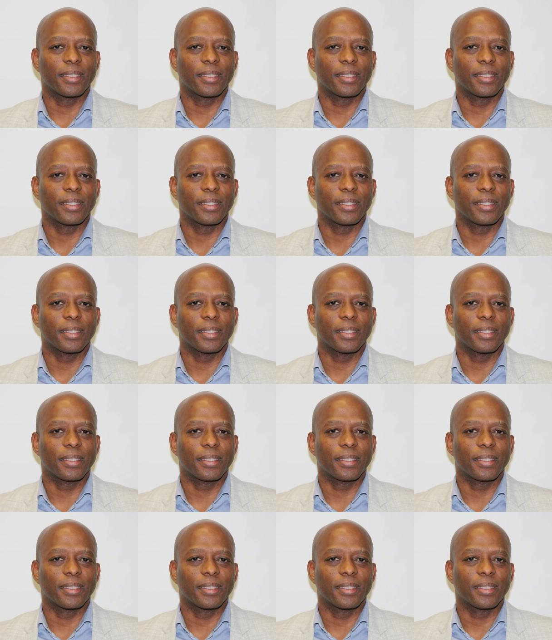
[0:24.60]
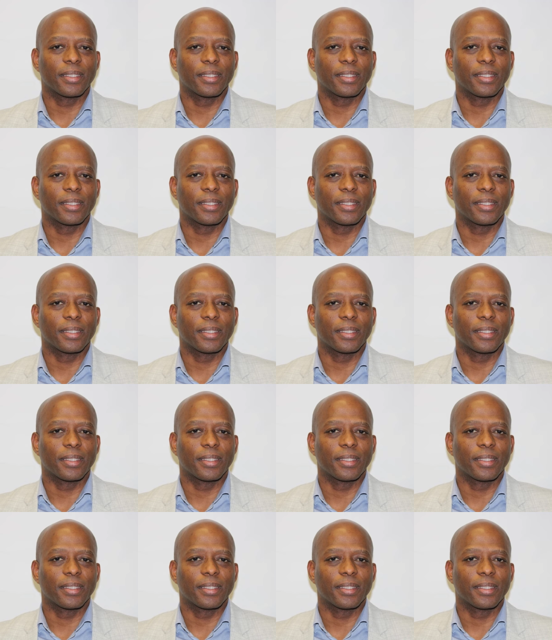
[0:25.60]

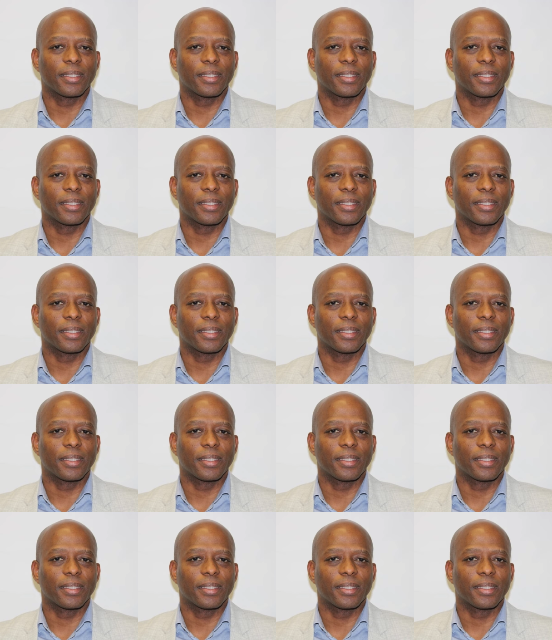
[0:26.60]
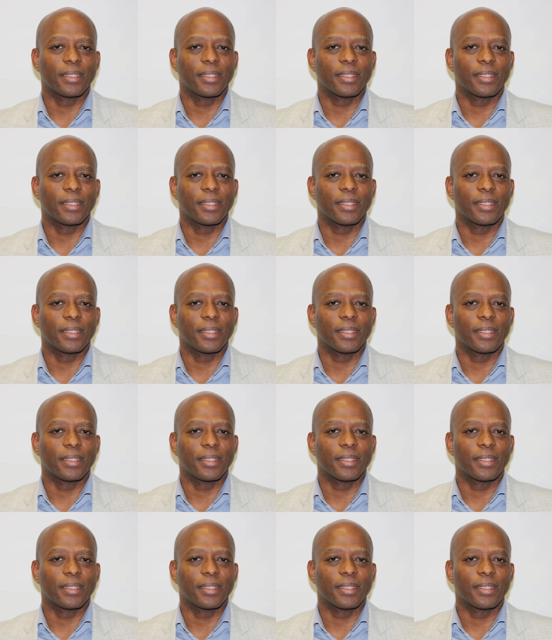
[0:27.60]

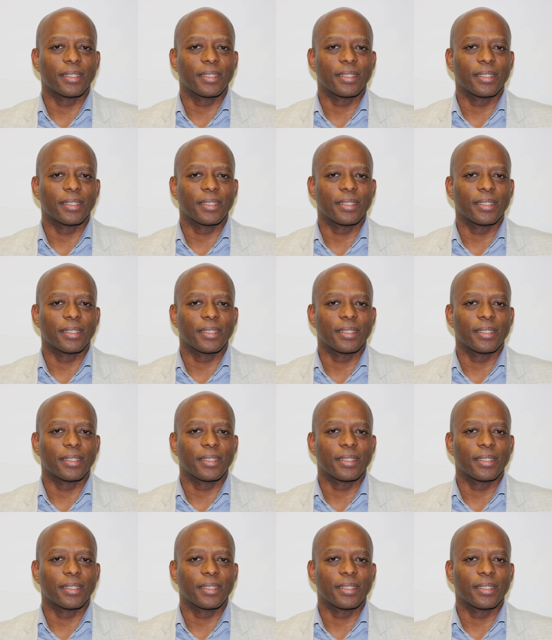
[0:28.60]
The face doesn't move, so there is nothing to read.